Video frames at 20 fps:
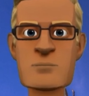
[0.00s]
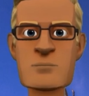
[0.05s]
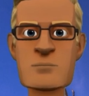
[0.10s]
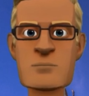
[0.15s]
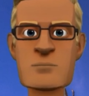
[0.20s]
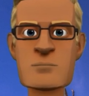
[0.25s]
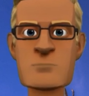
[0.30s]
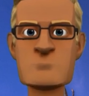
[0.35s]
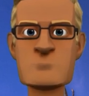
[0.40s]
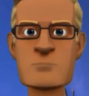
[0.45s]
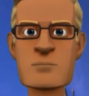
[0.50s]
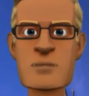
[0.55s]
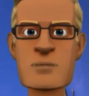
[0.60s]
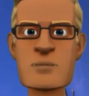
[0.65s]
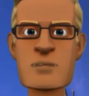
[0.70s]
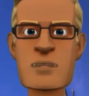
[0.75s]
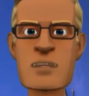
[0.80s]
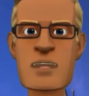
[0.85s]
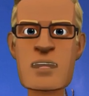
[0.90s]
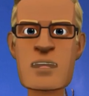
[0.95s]

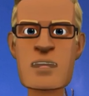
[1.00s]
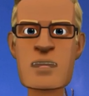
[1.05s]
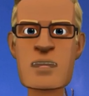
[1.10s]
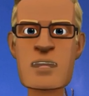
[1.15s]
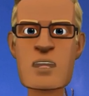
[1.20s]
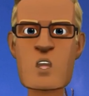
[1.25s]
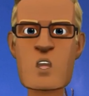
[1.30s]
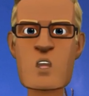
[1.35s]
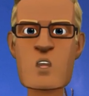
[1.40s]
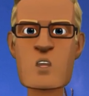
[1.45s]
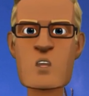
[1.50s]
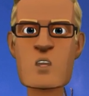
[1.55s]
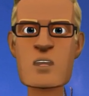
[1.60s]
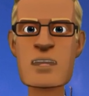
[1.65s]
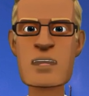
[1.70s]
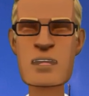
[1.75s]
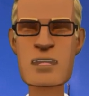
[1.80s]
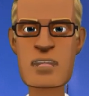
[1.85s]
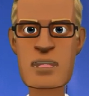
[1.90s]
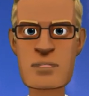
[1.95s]
sicknesses, natural
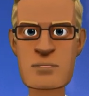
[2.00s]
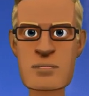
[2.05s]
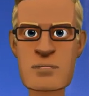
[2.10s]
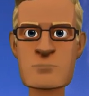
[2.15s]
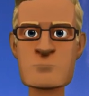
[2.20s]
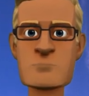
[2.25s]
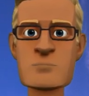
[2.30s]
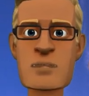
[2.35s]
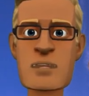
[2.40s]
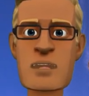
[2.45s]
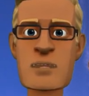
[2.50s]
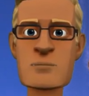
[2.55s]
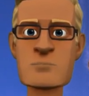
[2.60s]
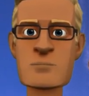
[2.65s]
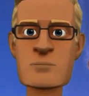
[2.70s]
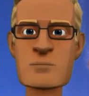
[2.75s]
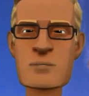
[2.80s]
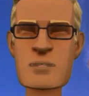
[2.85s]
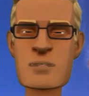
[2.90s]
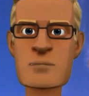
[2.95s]
disasters,
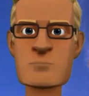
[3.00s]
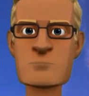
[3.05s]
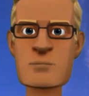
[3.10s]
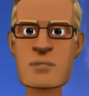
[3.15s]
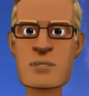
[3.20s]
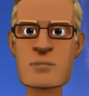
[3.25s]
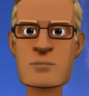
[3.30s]
and so on.